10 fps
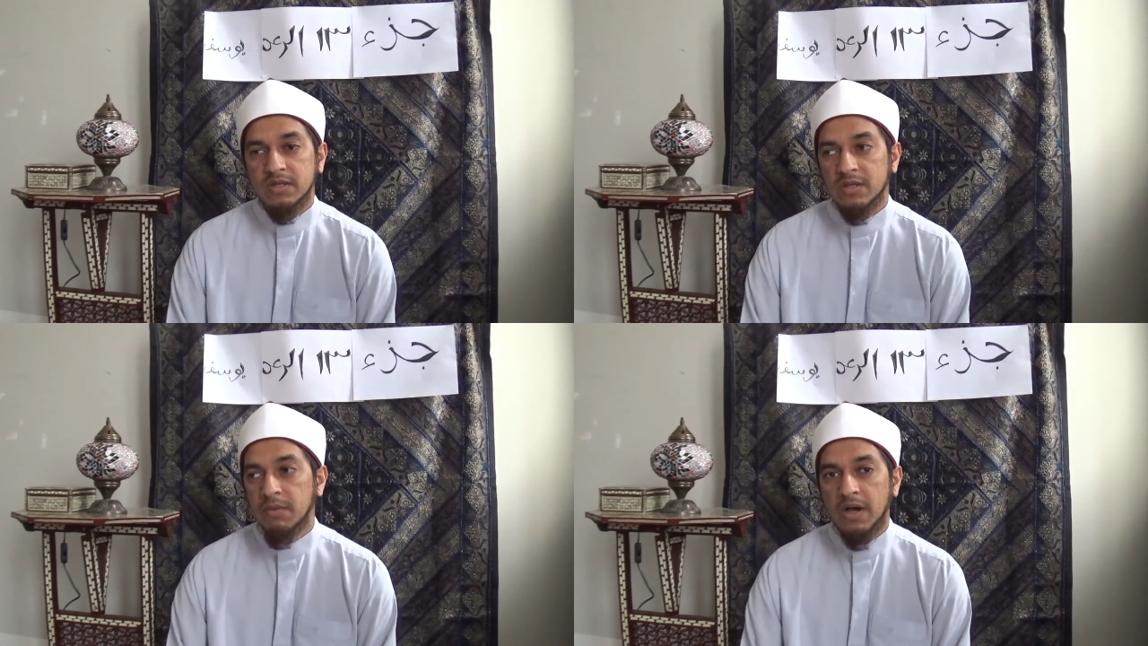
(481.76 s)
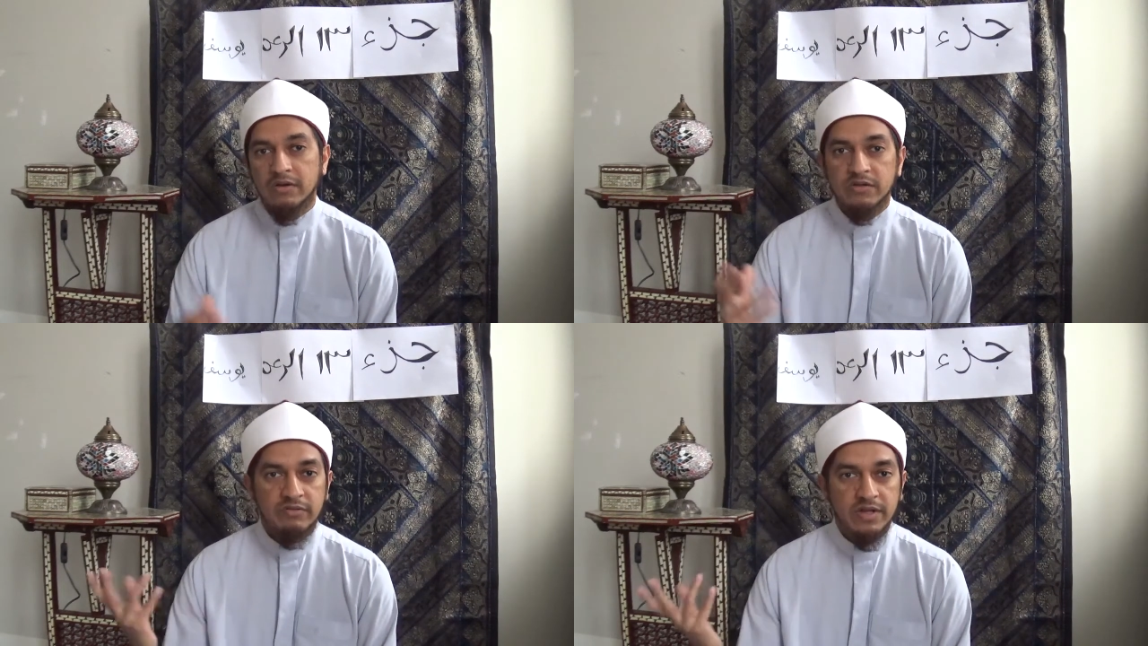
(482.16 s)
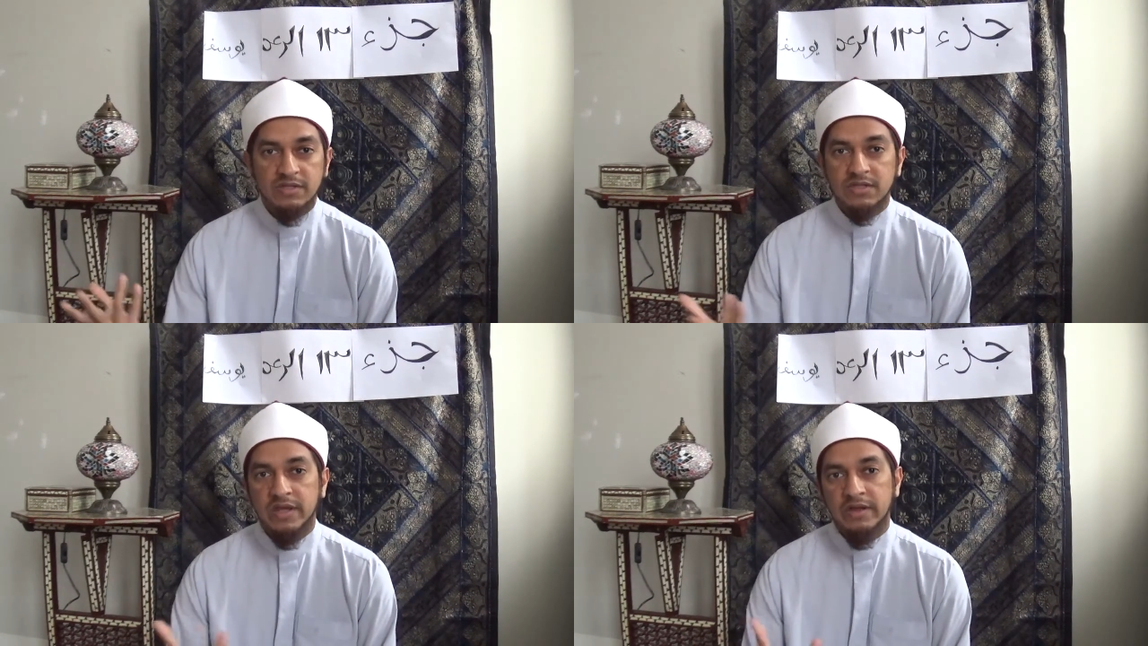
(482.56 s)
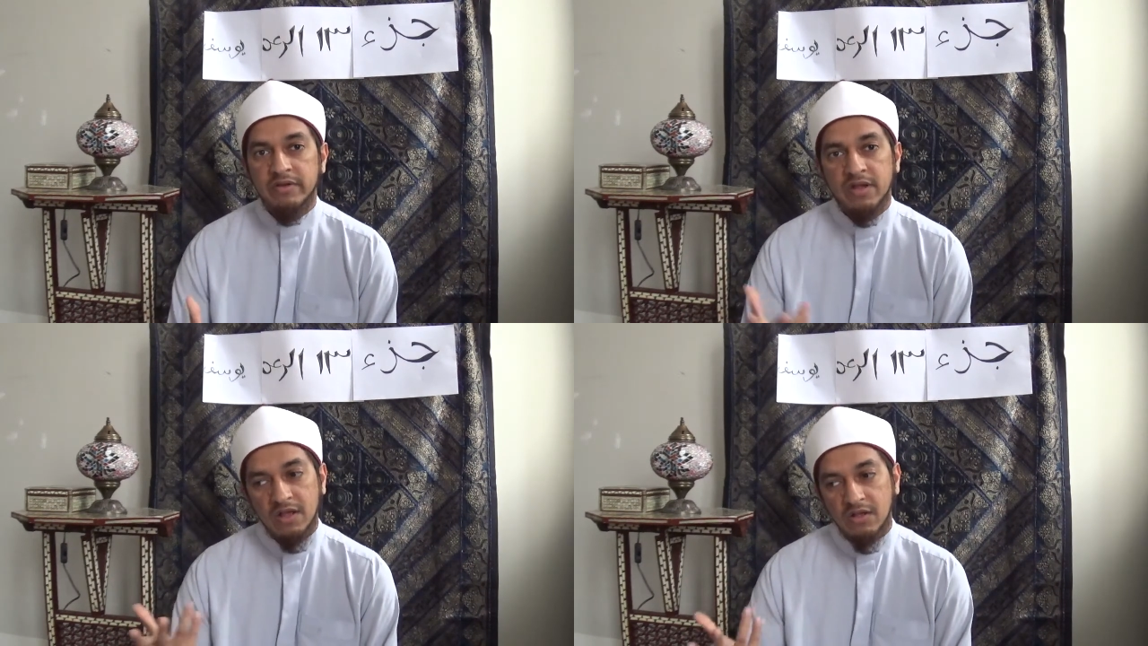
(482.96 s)
The Bahr, the Red Sea
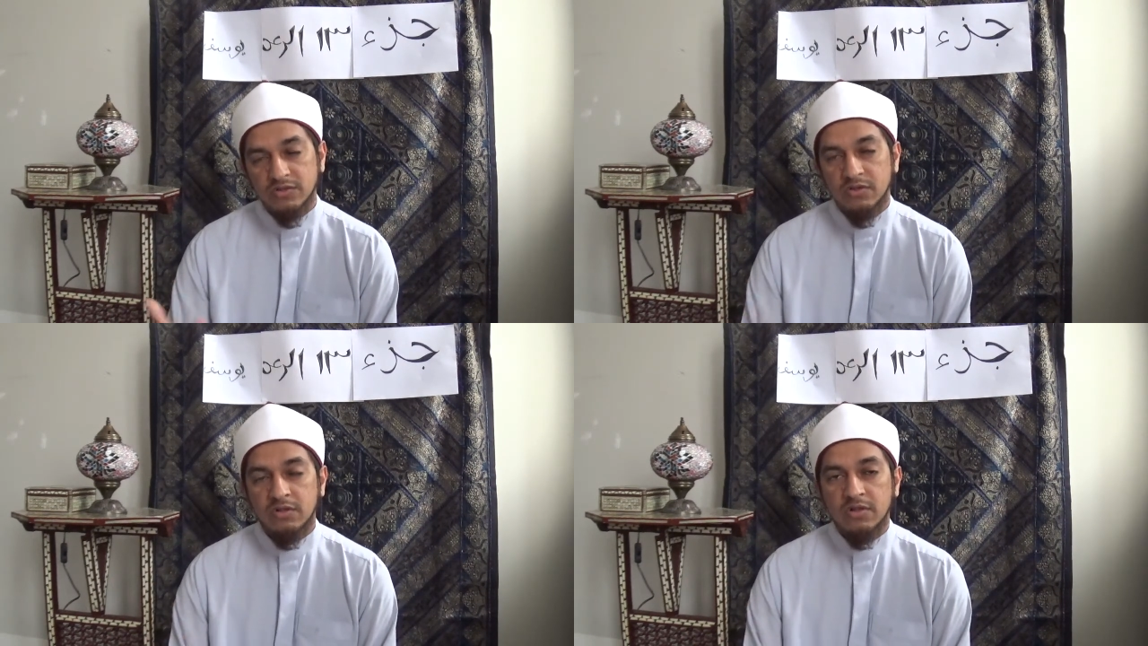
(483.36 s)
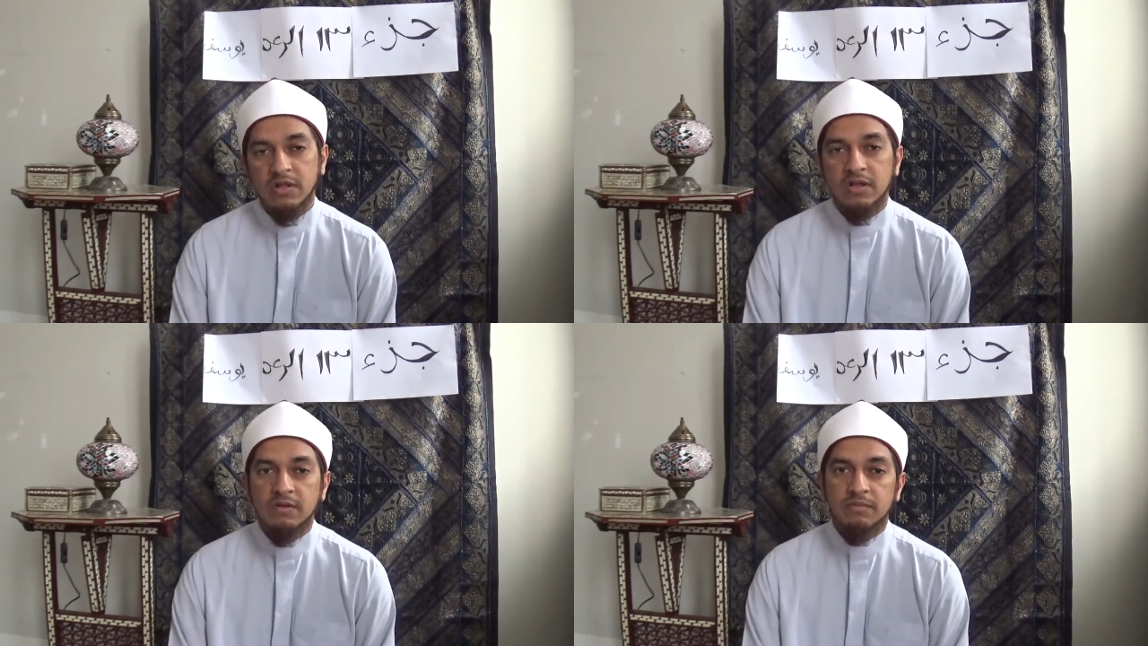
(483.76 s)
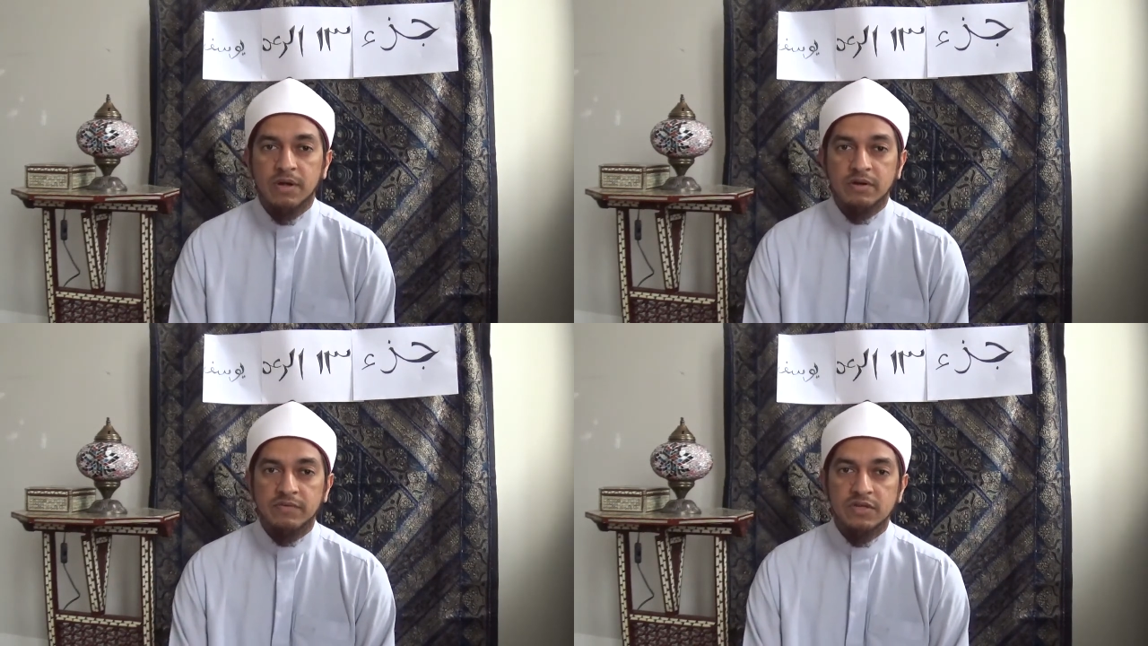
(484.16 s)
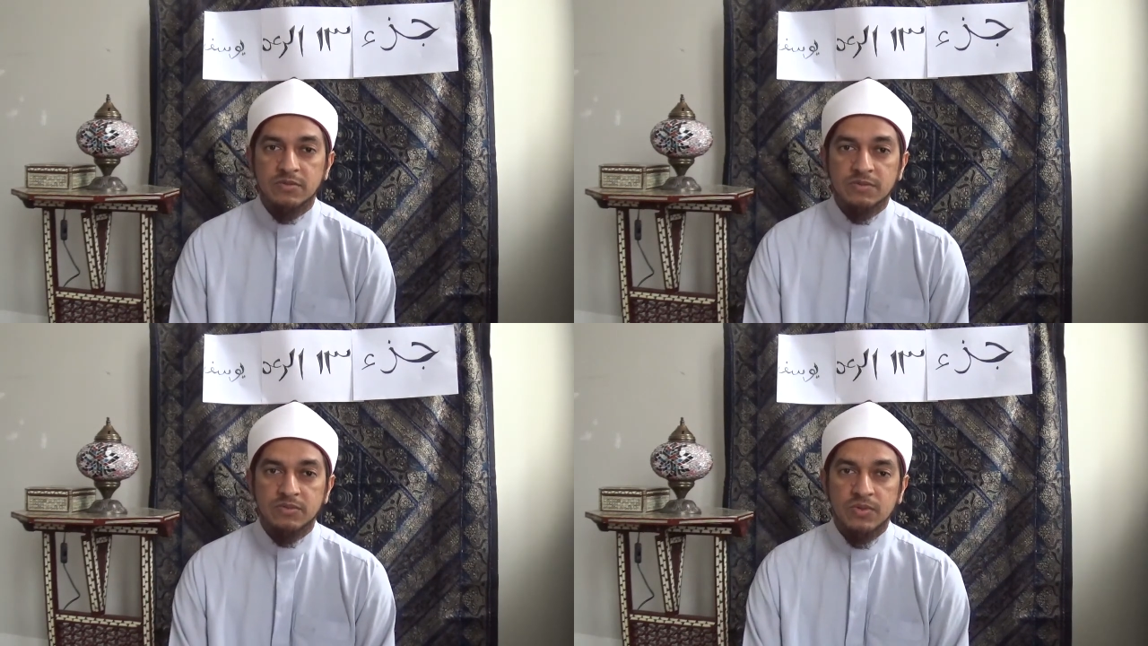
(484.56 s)
area, is all part of
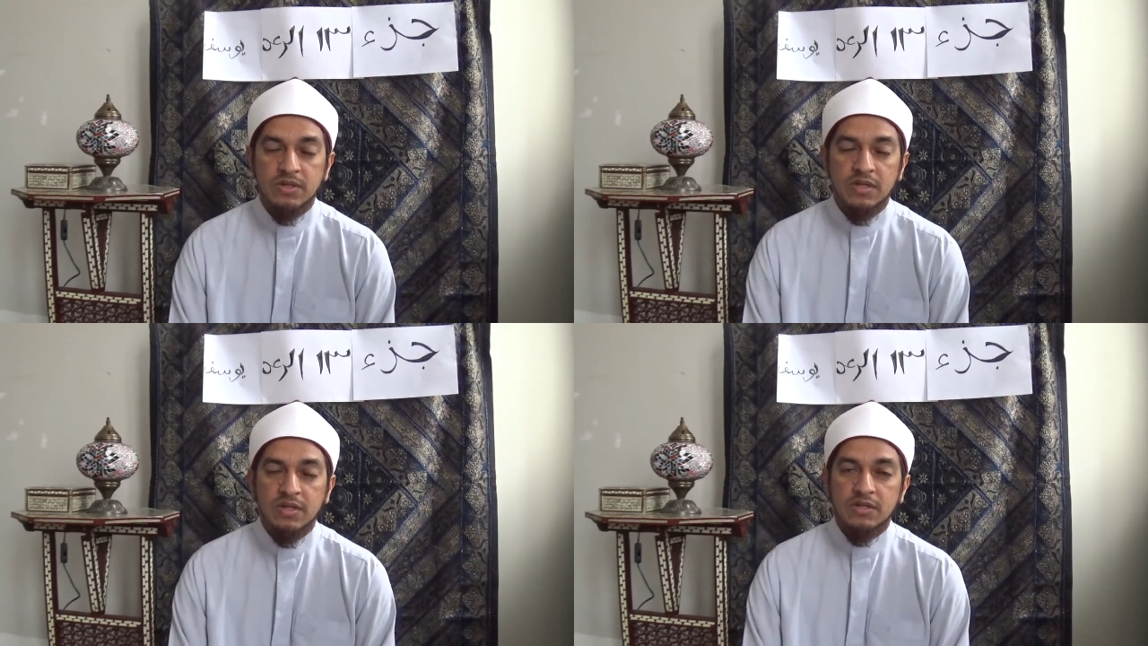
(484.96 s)
Egypt as well.